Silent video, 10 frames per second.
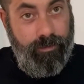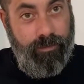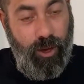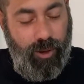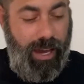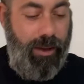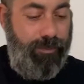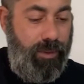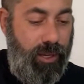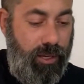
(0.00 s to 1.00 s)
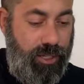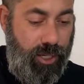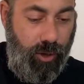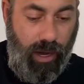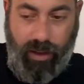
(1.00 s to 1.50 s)
Okay,
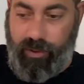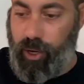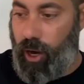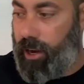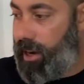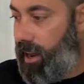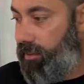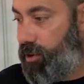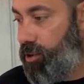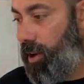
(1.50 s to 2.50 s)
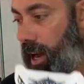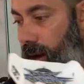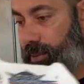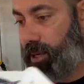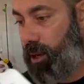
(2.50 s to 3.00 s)
so I've gone and I've
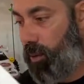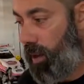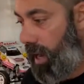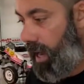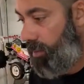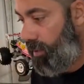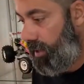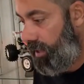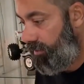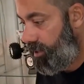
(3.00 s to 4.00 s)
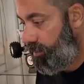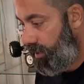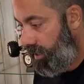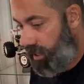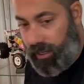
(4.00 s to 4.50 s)
grabbed what I believe to
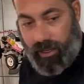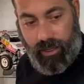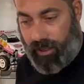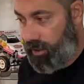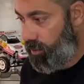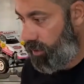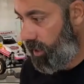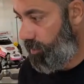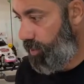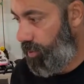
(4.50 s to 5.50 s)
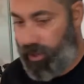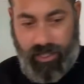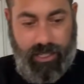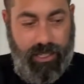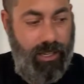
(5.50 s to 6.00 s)
be, where can I put
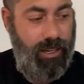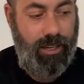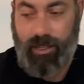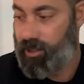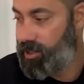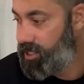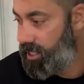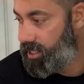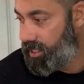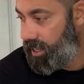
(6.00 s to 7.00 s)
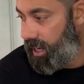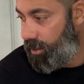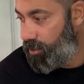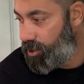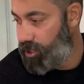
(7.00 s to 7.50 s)
this so it stays in
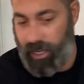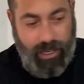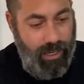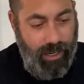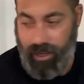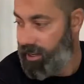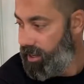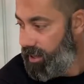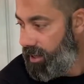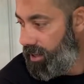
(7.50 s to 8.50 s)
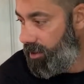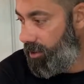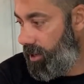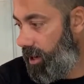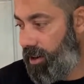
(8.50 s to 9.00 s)
camera shot? There we
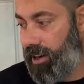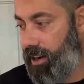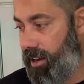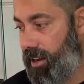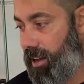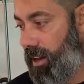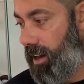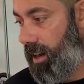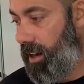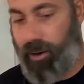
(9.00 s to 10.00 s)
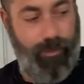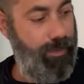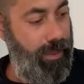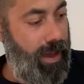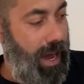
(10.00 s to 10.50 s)
are.
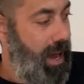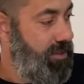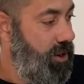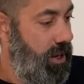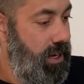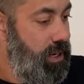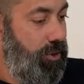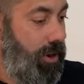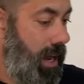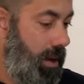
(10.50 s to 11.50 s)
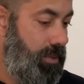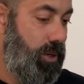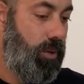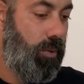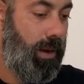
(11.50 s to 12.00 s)
I've gone and grabbed
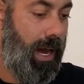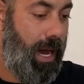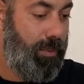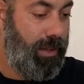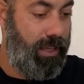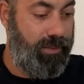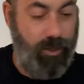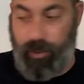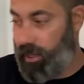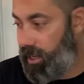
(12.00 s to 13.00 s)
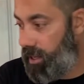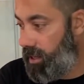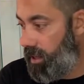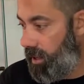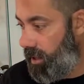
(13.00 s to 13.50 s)
what I believe to be
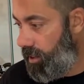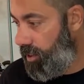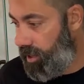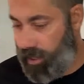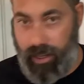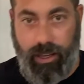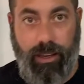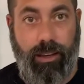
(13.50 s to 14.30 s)
the